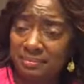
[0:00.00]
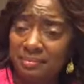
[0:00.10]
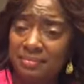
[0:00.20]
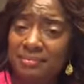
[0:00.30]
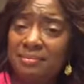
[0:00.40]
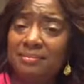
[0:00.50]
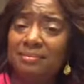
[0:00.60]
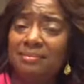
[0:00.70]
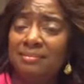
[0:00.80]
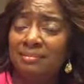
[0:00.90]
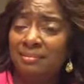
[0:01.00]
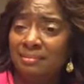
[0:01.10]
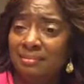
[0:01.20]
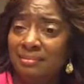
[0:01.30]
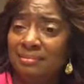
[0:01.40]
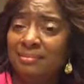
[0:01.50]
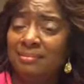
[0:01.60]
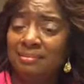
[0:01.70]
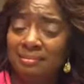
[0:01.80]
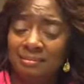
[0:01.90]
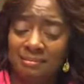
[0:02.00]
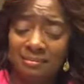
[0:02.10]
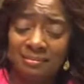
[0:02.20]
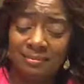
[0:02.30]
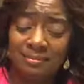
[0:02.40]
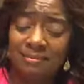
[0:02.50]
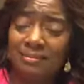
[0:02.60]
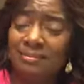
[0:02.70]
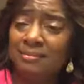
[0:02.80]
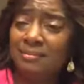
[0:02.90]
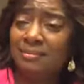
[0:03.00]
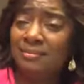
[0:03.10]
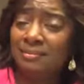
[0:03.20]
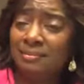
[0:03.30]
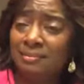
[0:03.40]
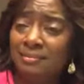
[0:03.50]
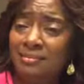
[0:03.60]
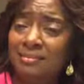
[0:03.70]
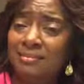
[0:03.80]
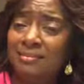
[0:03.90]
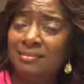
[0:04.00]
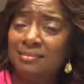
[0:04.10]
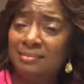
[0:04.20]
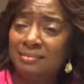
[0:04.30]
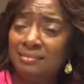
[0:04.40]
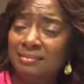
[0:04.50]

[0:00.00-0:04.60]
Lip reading: This person isn't speaking.